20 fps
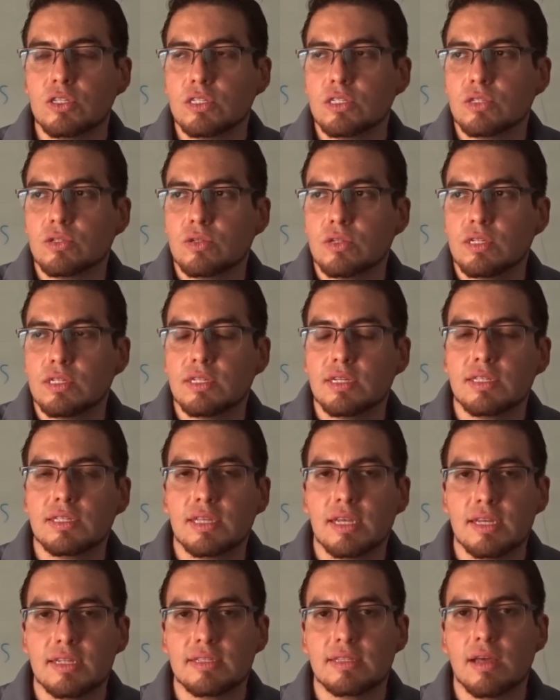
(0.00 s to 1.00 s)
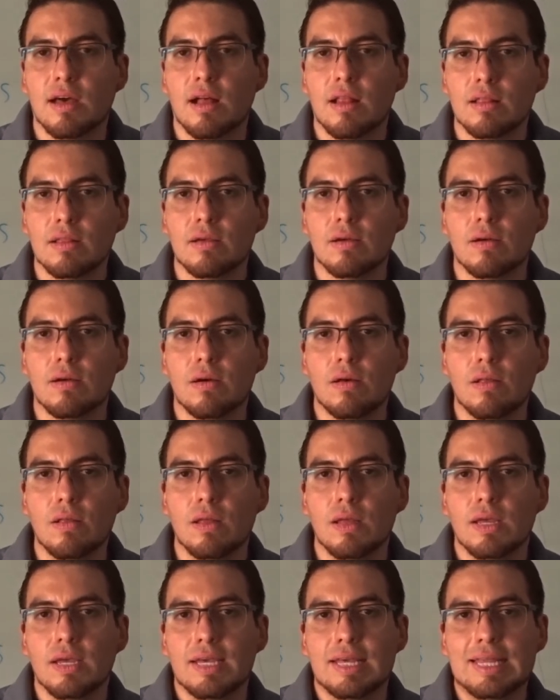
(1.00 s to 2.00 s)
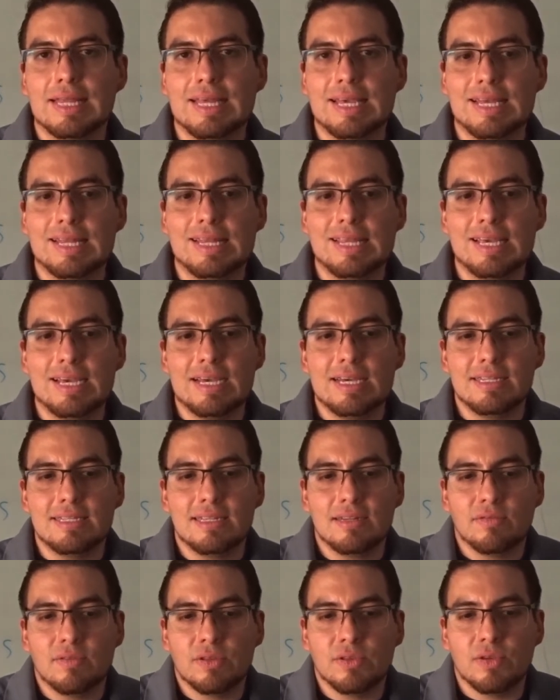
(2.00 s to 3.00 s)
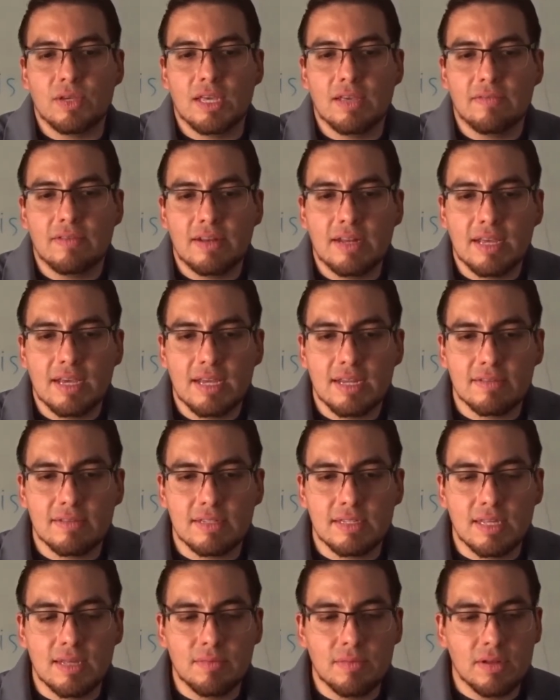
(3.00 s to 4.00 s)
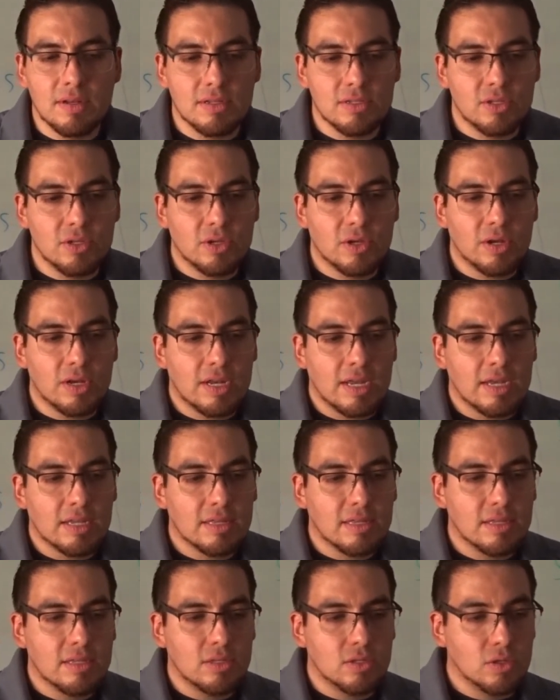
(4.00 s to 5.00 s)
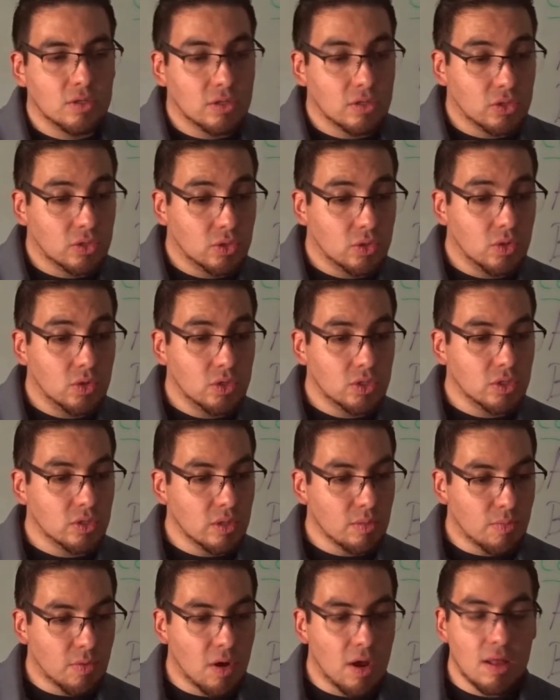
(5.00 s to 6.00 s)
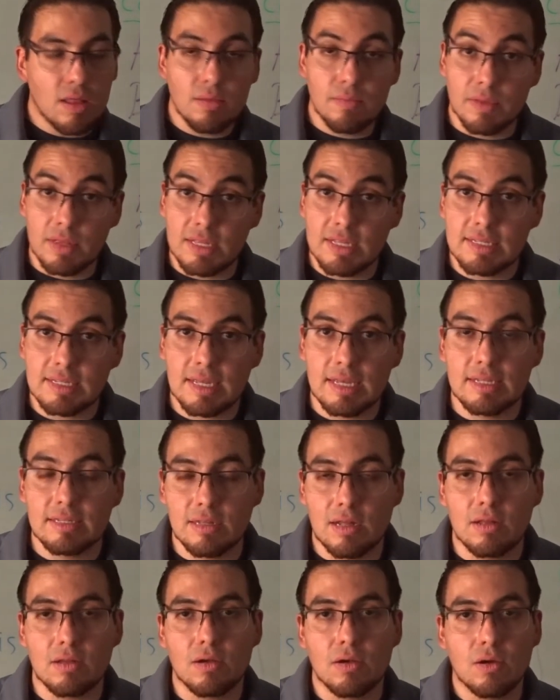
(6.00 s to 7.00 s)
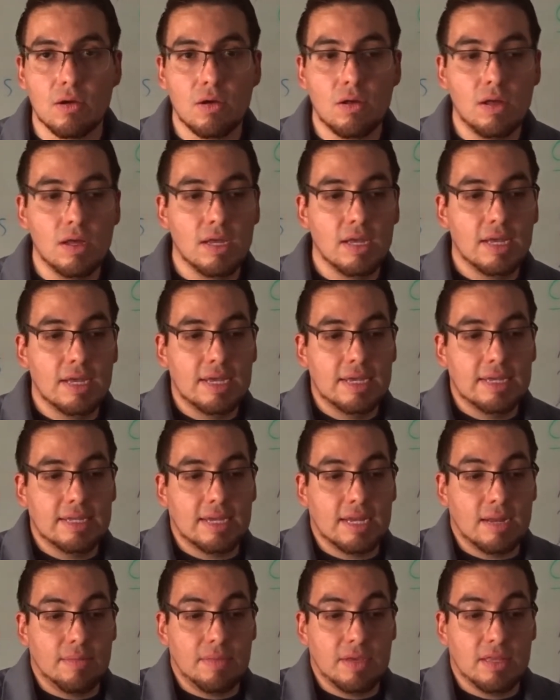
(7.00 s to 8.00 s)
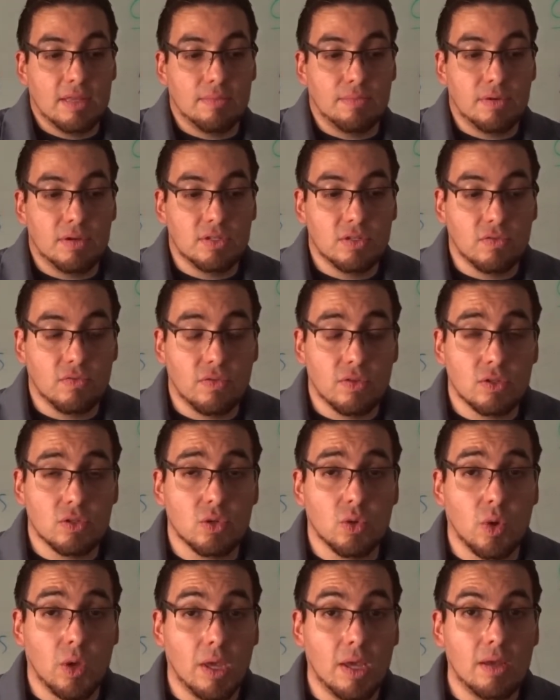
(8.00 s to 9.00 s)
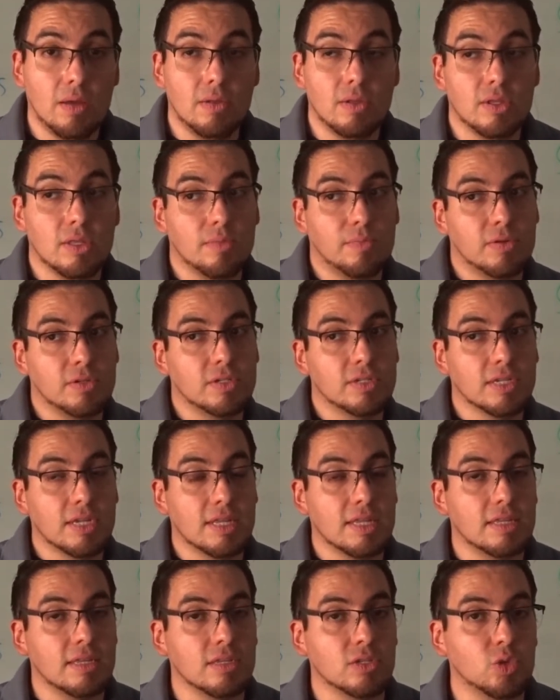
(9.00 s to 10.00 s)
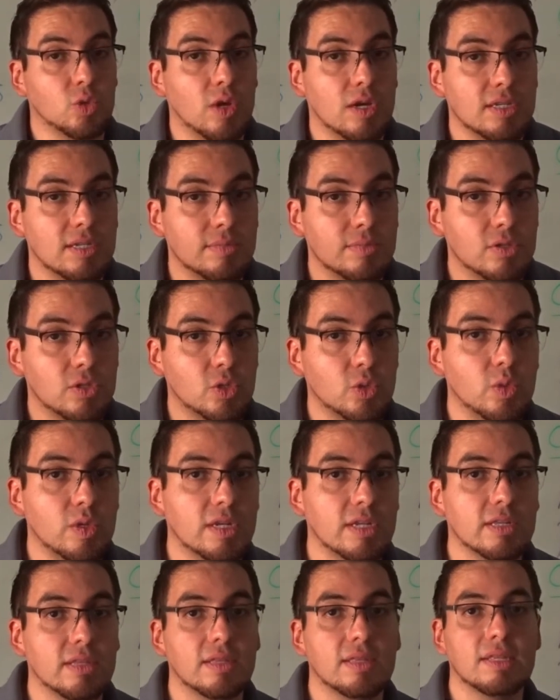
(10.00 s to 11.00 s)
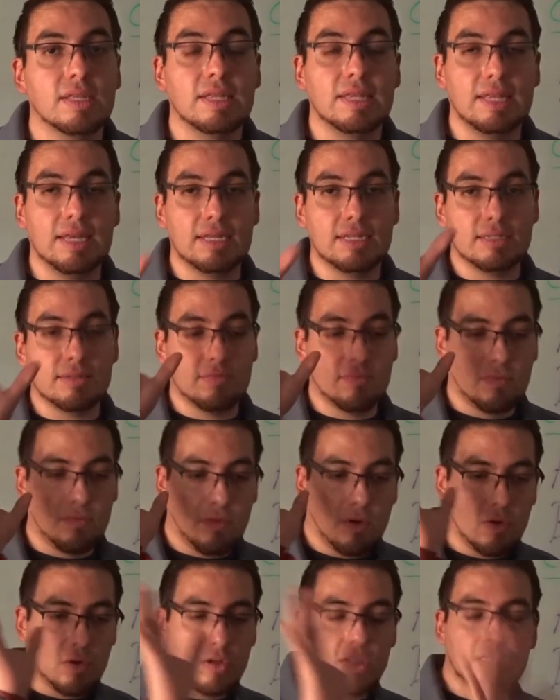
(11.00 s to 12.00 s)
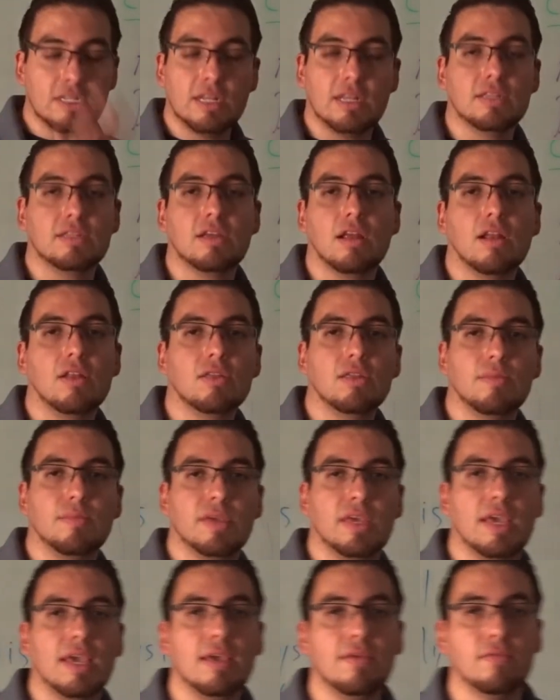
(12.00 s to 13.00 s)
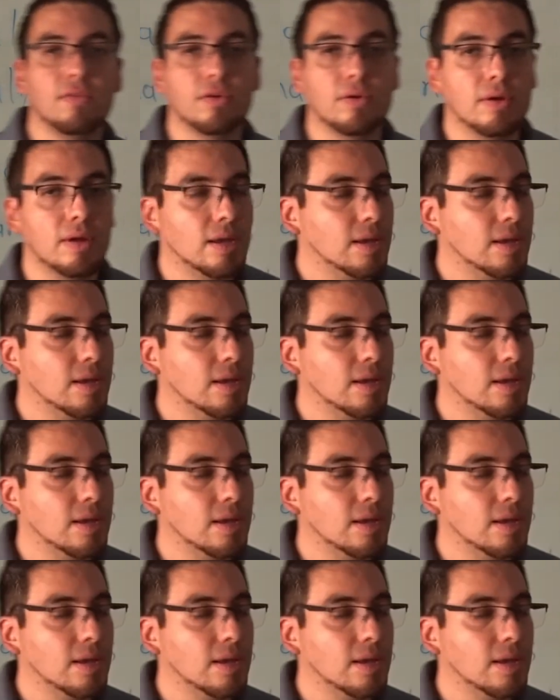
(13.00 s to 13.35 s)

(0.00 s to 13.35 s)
as soon as they taste alcohol. The idea is that when you give a negative stimulus, you connect it to the source of the problem, in this case alcohol, going to make the person feel so ill that the person is going to think twice about doing it. That's focusing entirely on the behavior.